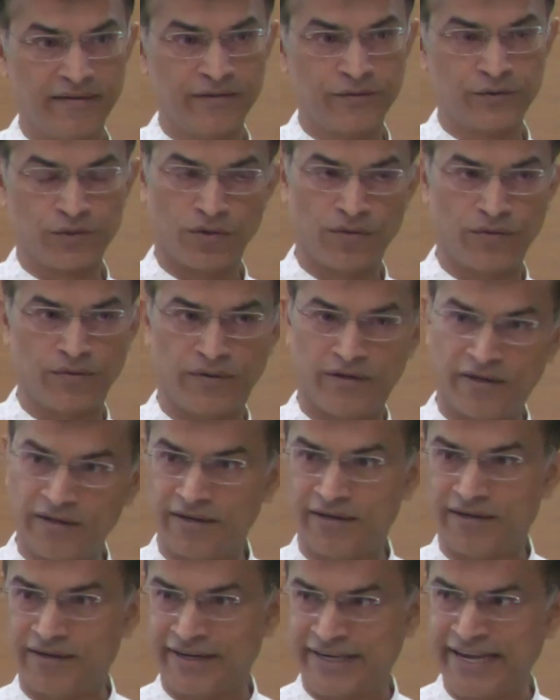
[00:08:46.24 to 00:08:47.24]
So
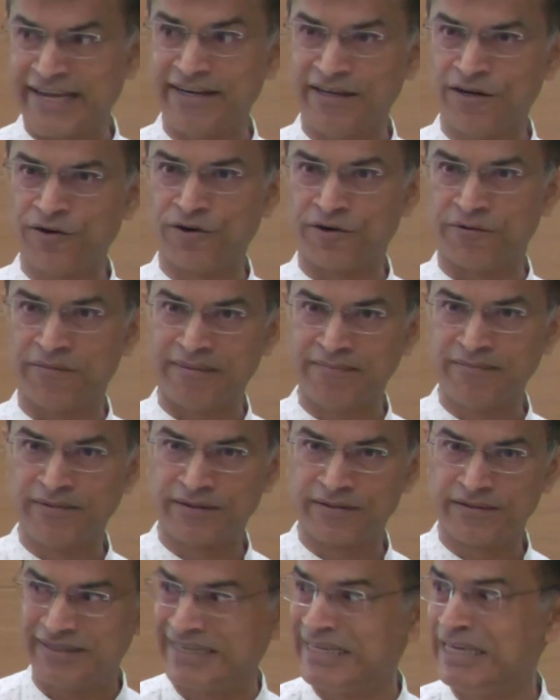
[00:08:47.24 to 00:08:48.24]
again, you know,
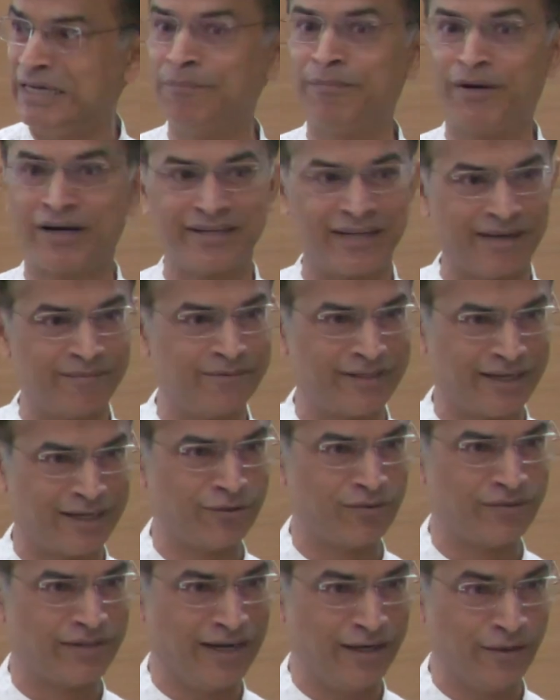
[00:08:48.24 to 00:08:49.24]
remember the key part I'm trying
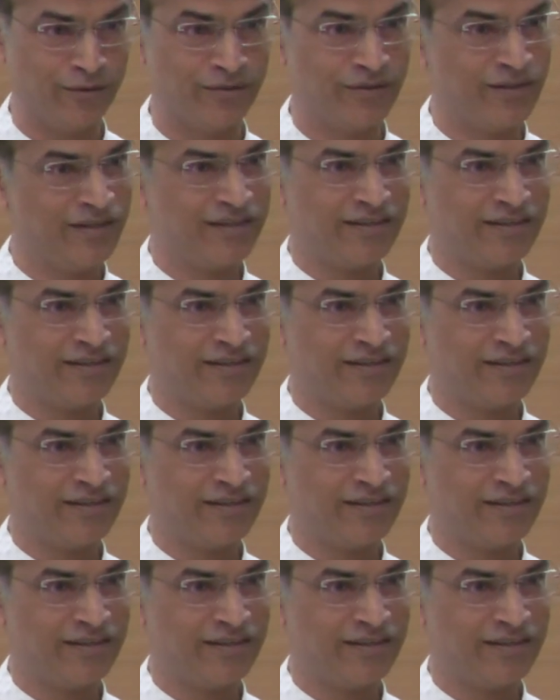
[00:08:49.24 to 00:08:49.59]
to tell you.